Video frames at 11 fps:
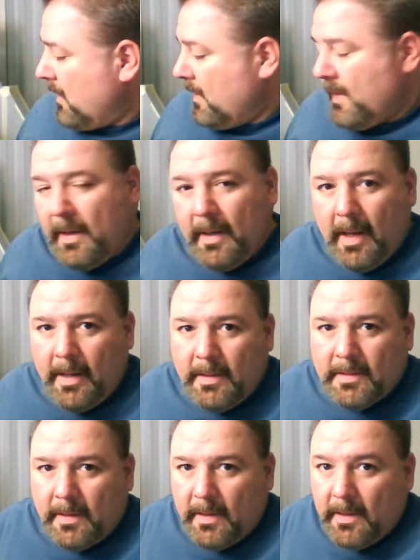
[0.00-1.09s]
1090s, I
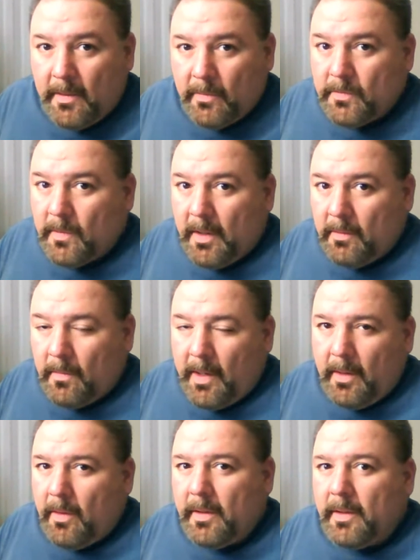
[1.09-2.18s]
think he was running right
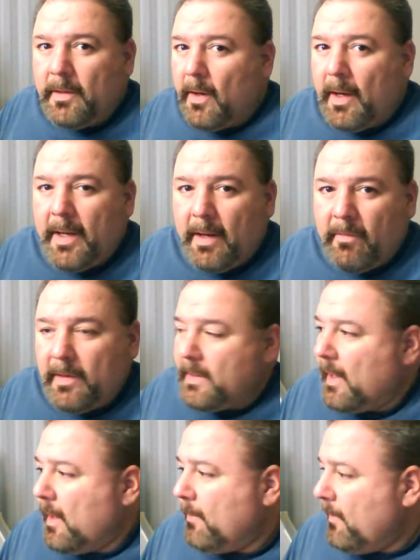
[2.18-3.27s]
on the dot every time.